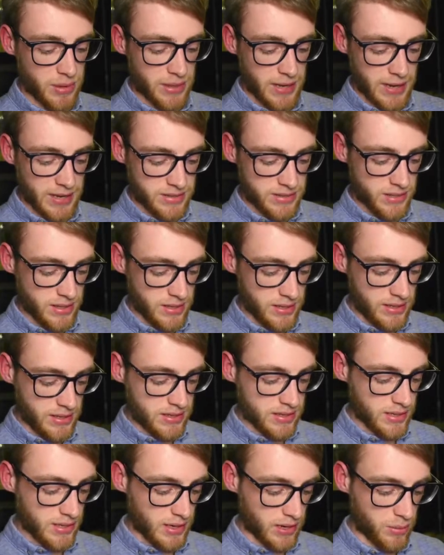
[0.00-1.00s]
into
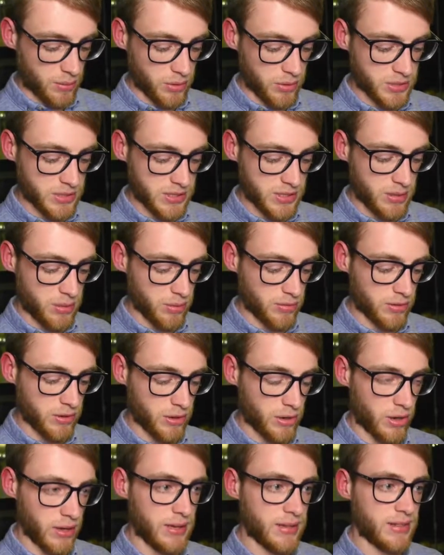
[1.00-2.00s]
these and we'll see what we've
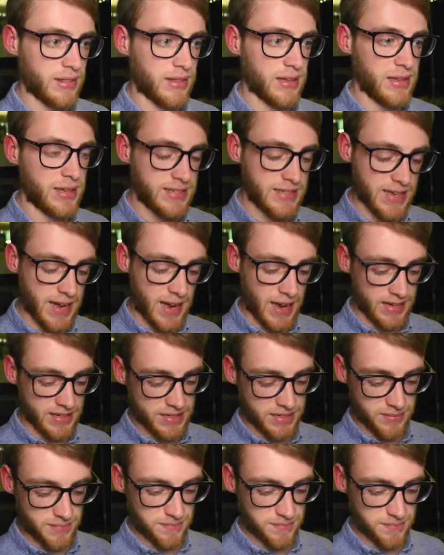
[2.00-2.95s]
got in the decks.